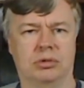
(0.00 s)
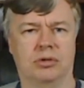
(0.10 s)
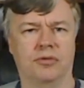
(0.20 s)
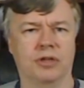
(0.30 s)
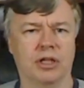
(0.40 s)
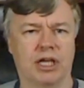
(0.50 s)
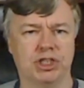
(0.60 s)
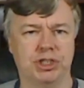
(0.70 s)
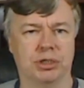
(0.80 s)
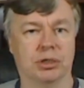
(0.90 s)
over the
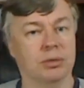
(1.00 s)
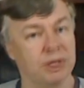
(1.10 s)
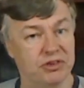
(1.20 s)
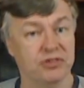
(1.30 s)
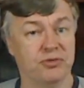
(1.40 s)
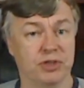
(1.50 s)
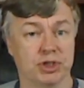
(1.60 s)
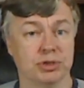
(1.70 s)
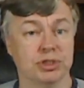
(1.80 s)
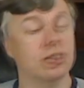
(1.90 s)
last year by these
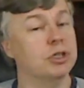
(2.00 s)
officials